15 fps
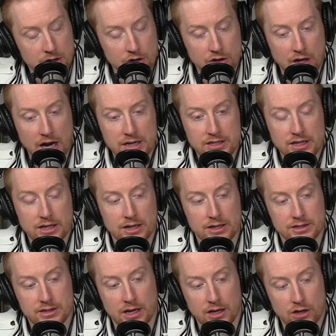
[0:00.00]
The idea
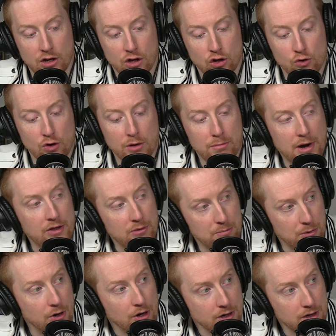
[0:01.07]
is that you could buy the
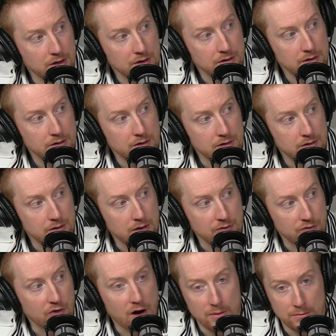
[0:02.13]
book
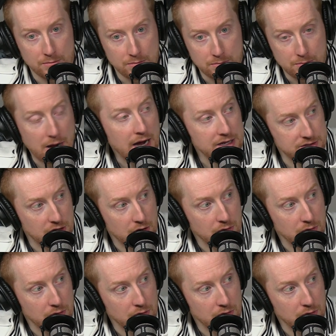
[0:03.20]
from Paizo,